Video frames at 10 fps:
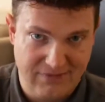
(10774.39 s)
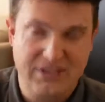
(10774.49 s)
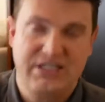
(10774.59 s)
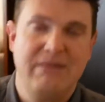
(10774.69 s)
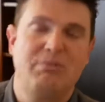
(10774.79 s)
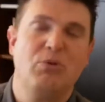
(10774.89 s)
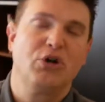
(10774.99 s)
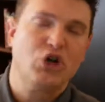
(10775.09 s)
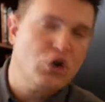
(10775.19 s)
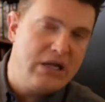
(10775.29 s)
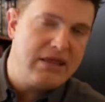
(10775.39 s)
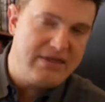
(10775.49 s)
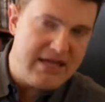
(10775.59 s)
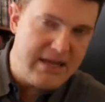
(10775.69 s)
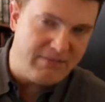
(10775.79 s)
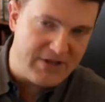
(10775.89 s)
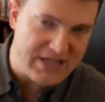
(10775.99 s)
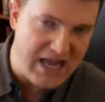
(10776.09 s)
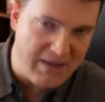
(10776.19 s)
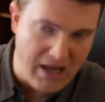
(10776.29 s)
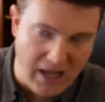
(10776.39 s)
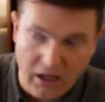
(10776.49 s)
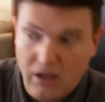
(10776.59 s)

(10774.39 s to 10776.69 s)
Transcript: This seems to be the recurring theme to this AMA.